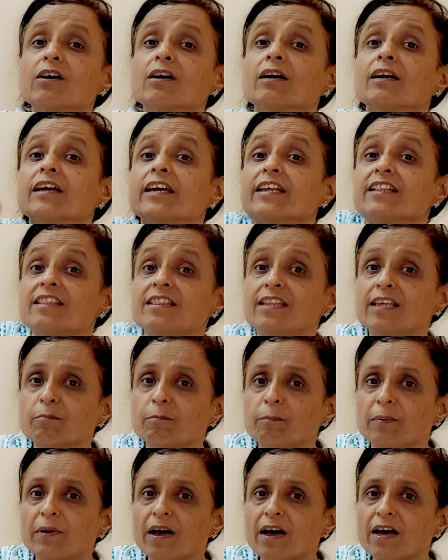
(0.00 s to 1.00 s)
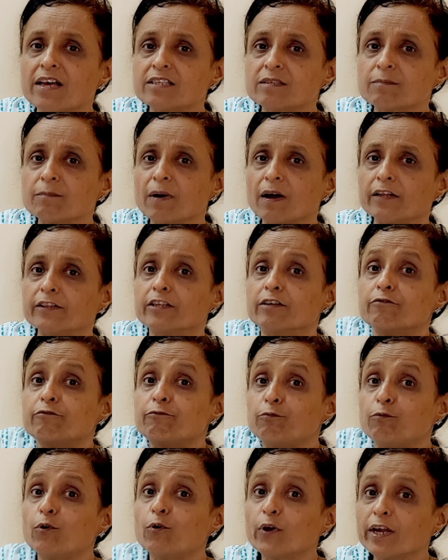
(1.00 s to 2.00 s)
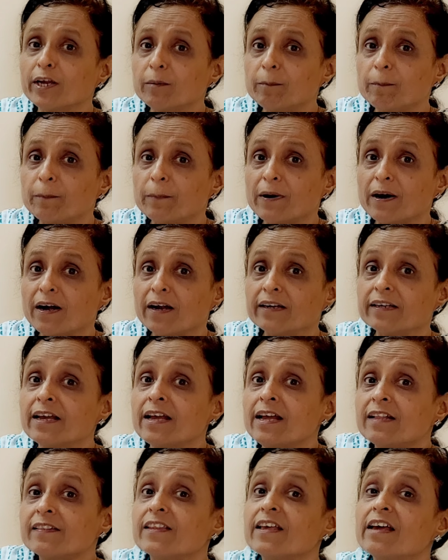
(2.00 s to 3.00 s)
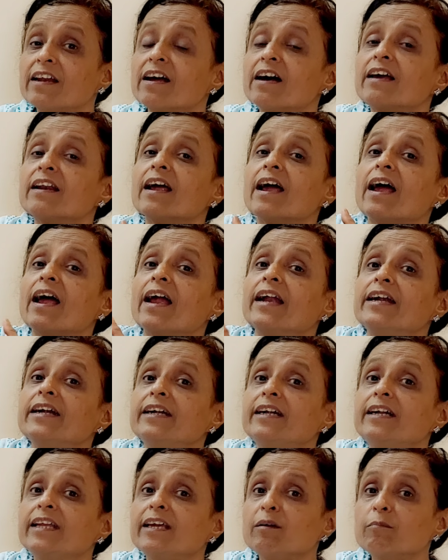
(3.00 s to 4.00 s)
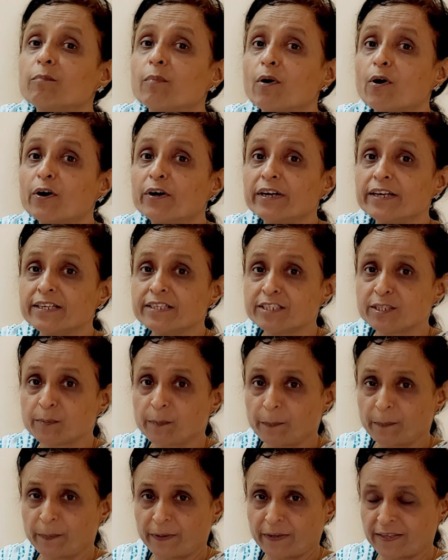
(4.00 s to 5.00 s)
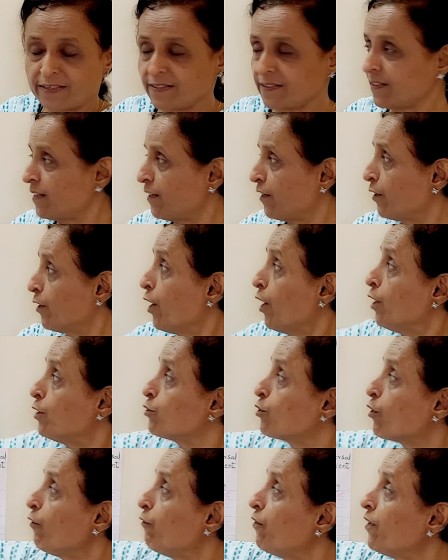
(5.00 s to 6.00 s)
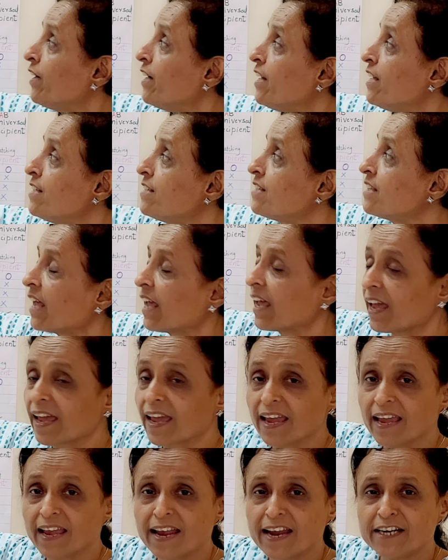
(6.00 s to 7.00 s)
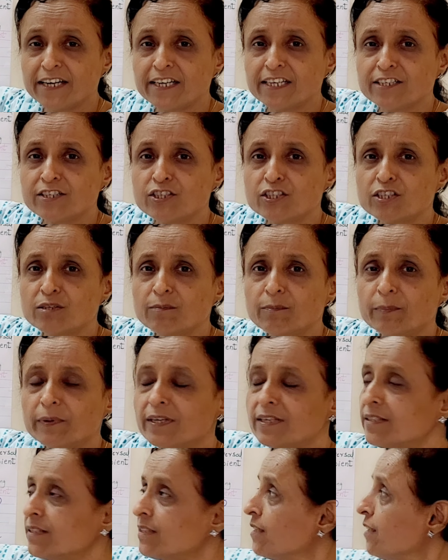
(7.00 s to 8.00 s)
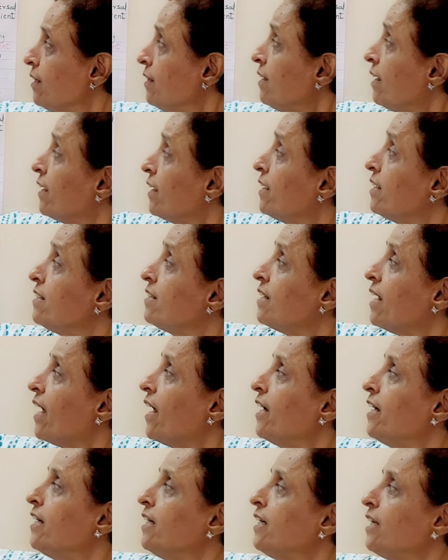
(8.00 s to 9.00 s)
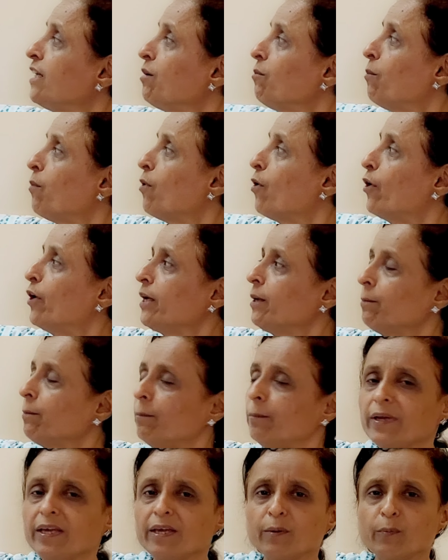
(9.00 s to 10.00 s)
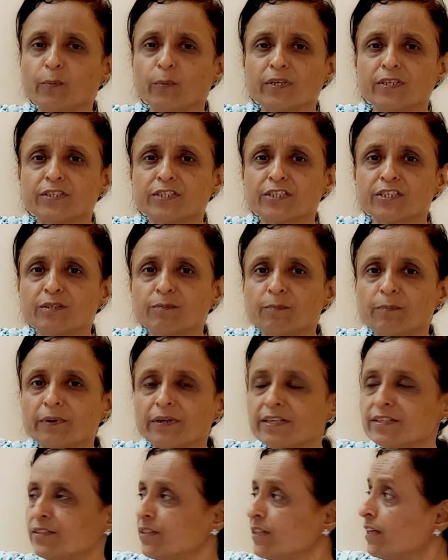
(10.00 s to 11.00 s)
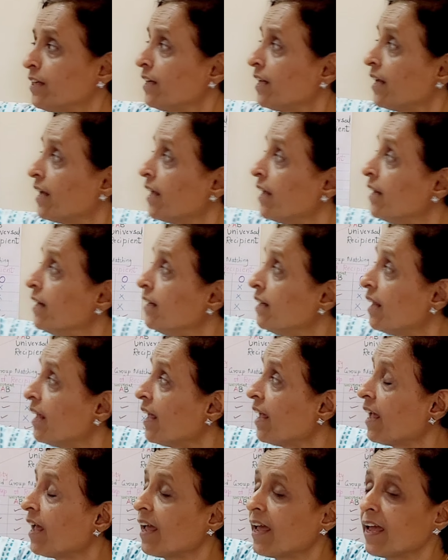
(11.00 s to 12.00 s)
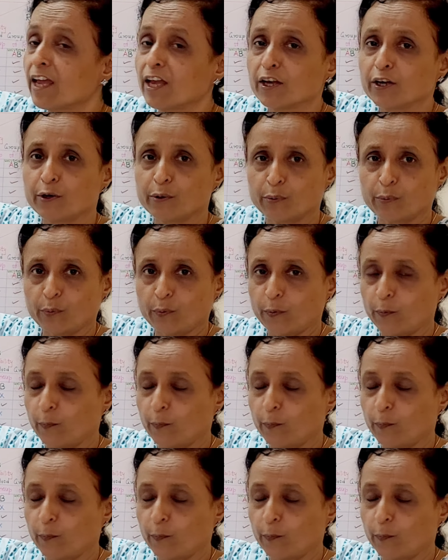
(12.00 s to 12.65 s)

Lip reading: in the plasma, the fluid part, there are antibodies present. So if it is A antigen present, it is antibody B which is present in A group.